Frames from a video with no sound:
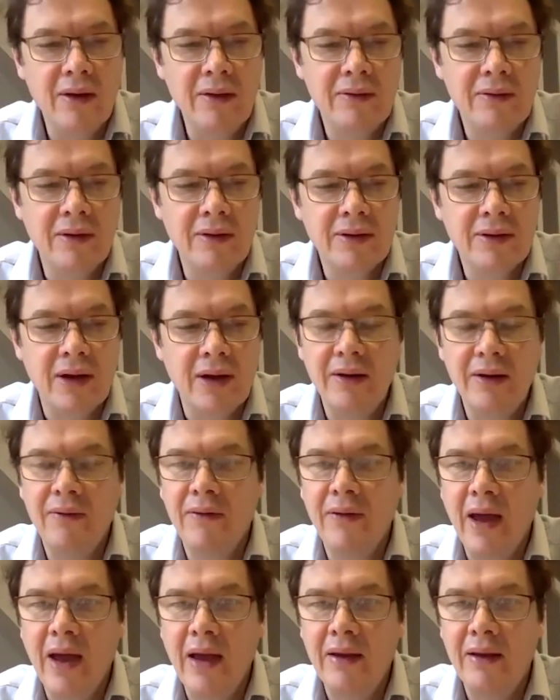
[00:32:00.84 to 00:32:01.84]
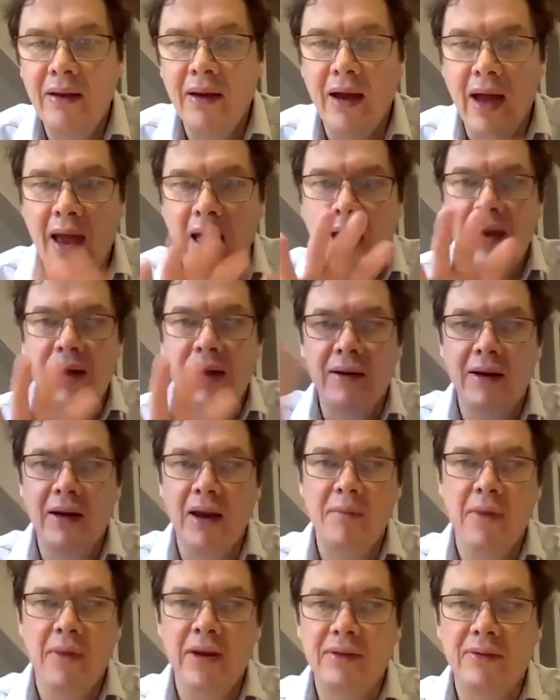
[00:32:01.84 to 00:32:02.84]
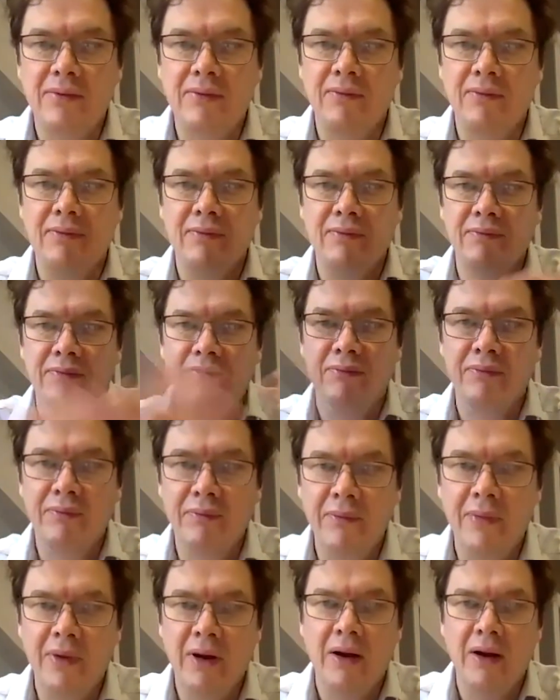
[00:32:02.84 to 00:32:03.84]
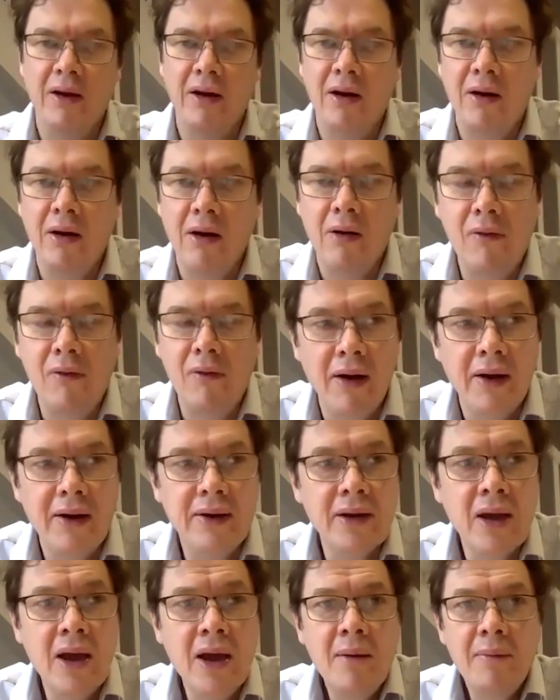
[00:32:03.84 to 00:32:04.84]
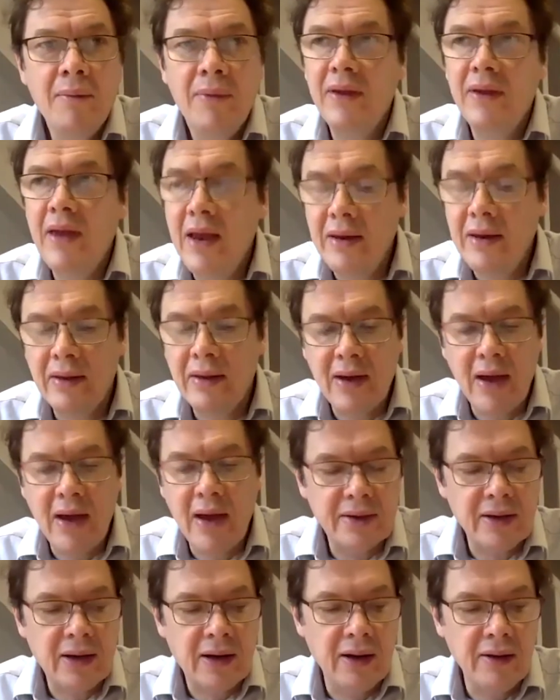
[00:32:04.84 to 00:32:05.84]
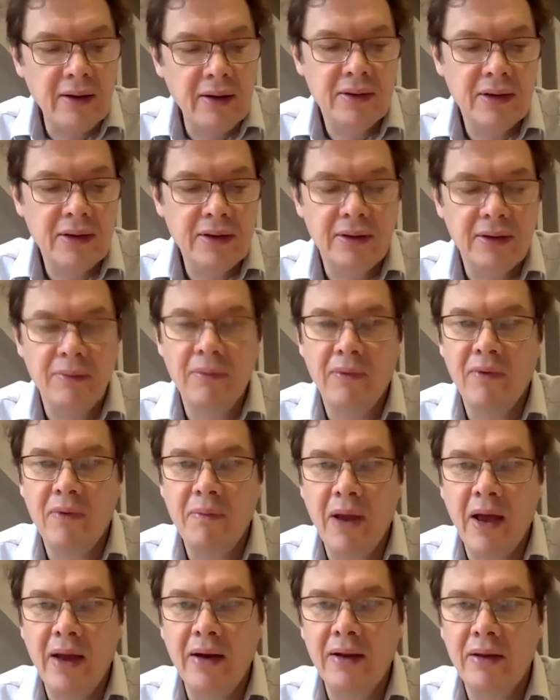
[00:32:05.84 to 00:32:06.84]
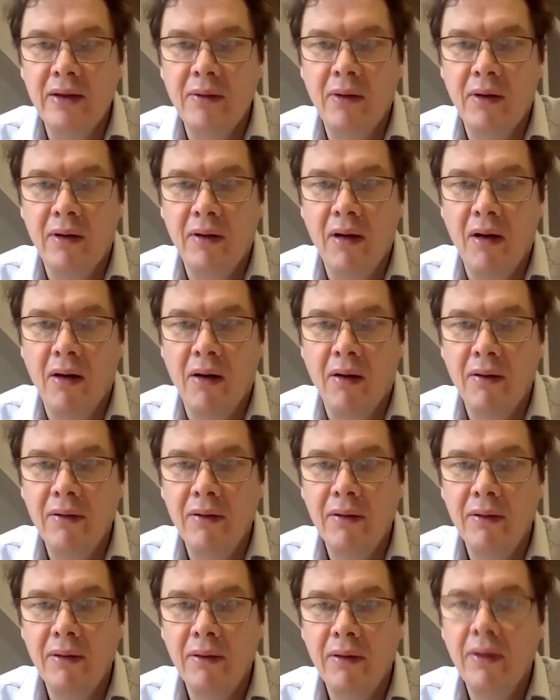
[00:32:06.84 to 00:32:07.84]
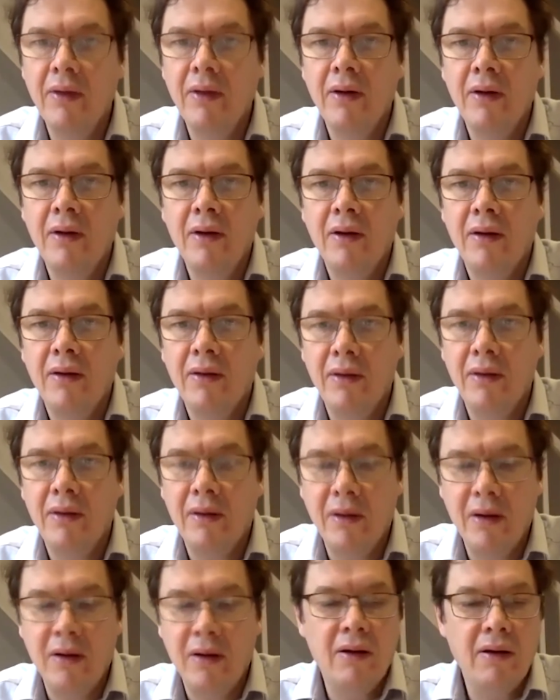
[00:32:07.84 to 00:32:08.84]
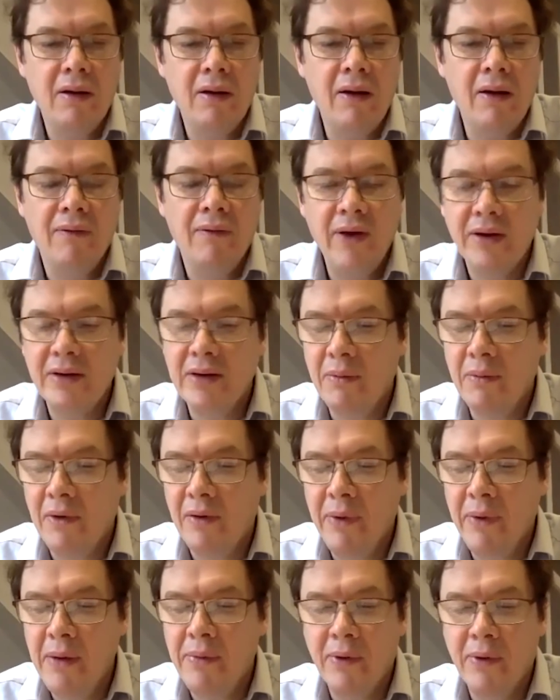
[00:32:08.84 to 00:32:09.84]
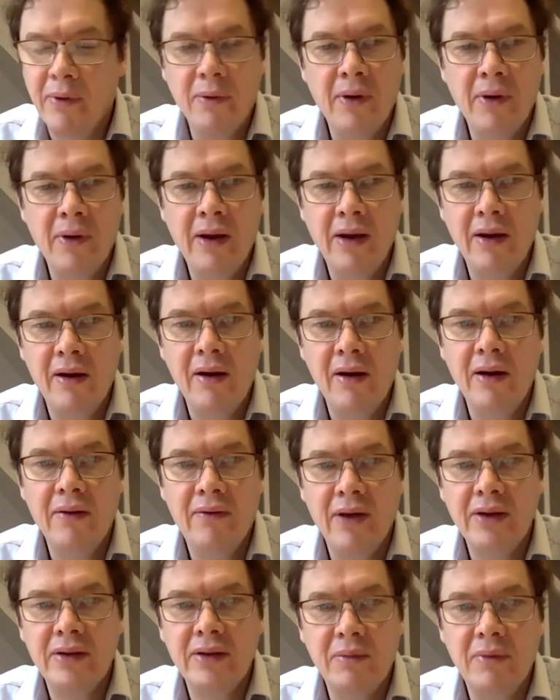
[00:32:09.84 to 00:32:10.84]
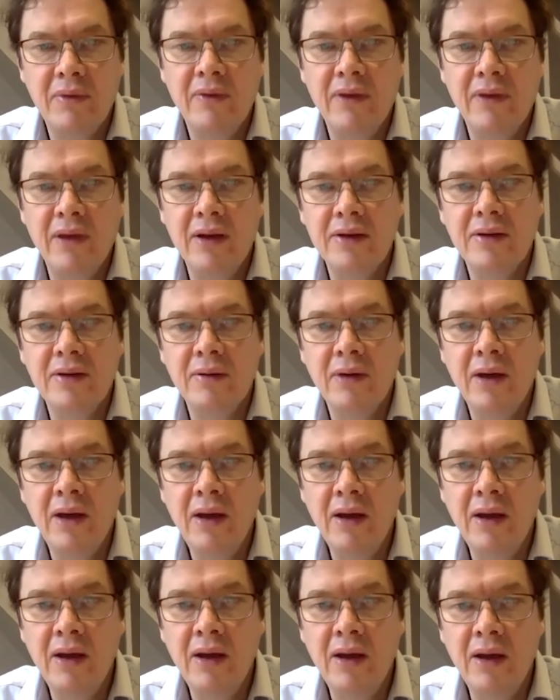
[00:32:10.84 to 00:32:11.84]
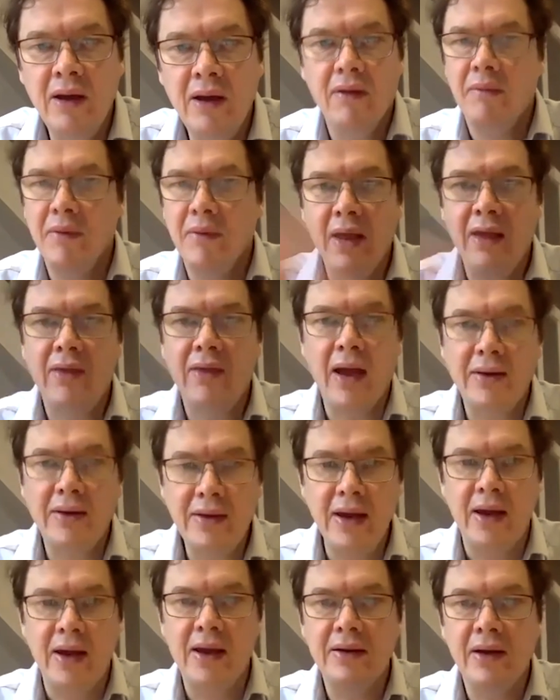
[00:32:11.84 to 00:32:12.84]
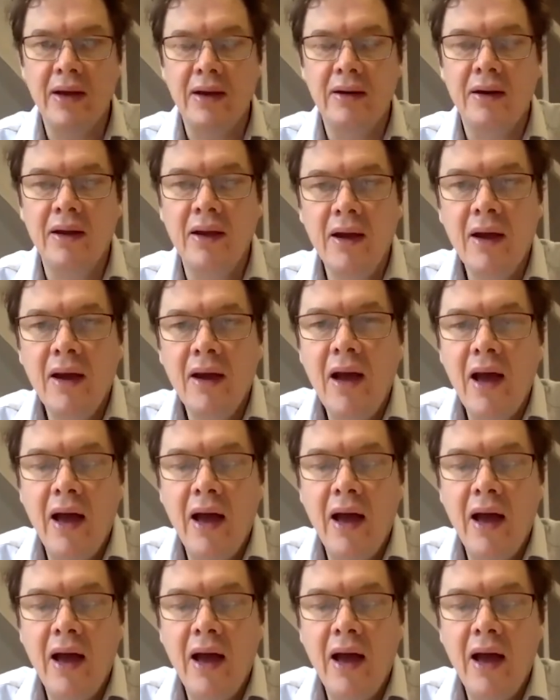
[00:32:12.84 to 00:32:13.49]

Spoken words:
those kind of end limits arise. But at the end of the day, it's a closed system of a planet that we're on. There are a fixed number of people that we're here and a fixed number of years that we're here for, and that's it. And